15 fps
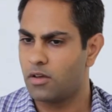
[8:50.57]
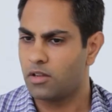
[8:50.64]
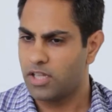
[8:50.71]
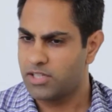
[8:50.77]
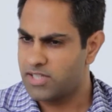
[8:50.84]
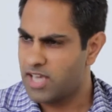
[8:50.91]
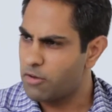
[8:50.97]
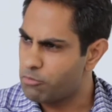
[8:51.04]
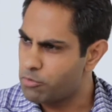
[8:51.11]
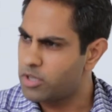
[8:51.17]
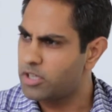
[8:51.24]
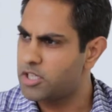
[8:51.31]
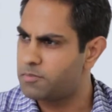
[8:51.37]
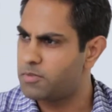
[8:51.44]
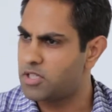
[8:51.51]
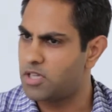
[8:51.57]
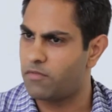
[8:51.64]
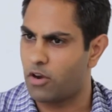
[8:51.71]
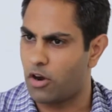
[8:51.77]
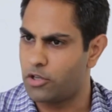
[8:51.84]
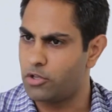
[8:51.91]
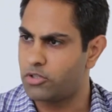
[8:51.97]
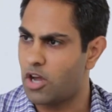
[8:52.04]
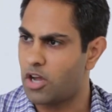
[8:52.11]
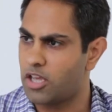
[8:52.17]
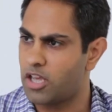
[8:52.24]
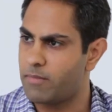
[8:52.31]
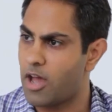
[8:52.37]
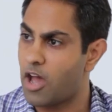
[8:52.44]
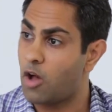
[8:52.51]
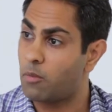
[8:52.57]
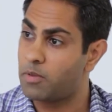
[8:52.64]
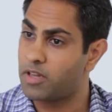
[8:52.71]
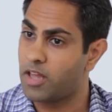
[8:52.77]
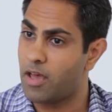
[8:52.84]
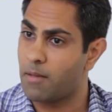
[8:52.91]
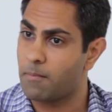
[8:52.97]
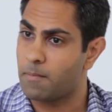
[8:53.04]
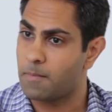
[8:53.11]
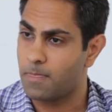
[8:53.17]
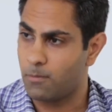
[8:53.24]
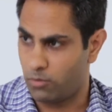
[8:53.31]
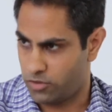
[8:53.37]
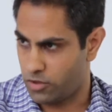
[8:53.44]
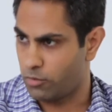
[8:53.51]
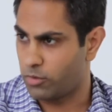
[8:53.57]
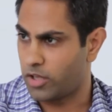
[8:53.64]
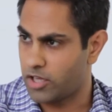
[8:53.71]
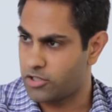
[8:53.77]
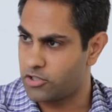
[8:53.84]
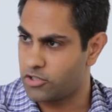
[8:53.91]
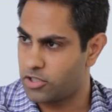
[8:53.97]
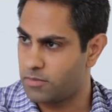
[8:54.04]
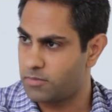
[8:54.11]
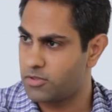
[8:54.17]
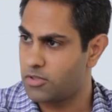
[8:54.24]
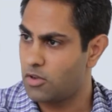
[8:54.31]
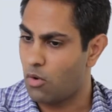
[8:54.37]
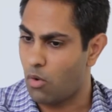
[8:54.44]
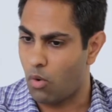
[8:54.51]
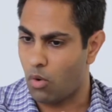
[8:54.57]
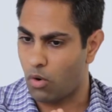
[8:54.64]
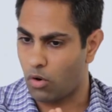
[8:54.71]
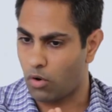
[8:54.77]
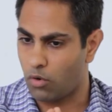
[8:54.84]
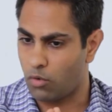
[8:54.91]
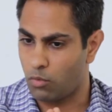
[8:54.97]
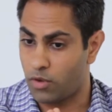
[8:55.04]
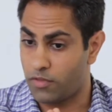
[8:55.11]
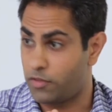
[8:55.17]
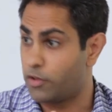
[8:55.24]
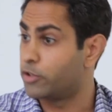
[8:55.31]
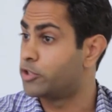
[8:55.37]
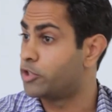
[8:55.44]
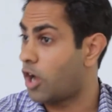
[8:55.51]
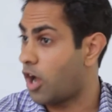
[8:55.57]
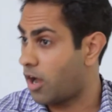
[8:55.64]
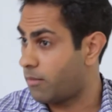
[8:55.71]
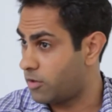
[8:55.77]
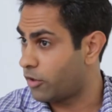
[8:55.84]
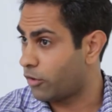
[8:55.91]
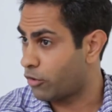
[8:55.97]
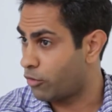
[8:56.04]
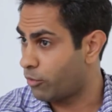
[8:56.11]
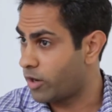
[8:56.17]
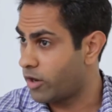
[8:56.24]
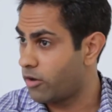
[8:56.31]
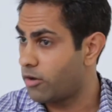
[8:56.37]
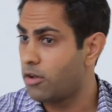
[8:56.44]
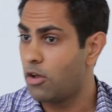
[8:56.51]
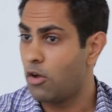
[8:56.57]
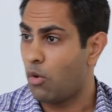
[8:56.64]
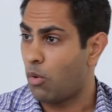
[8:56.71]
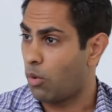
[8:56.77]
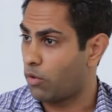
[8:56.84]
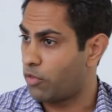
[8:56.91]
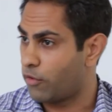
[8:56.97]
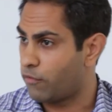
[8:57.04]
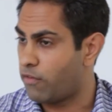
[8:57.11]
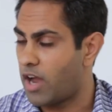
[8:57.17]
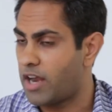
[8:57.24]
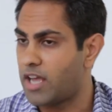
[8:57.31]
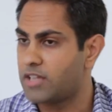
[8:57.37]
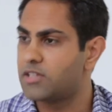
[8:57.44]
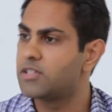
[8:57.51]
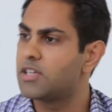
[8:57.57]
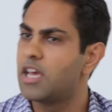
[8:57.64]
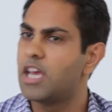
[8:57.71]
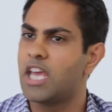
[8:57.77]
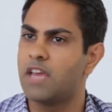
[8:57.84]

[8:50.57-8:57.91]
let's get really specific. Are you talking about helping them with their relationships or with their job and their career or their finances?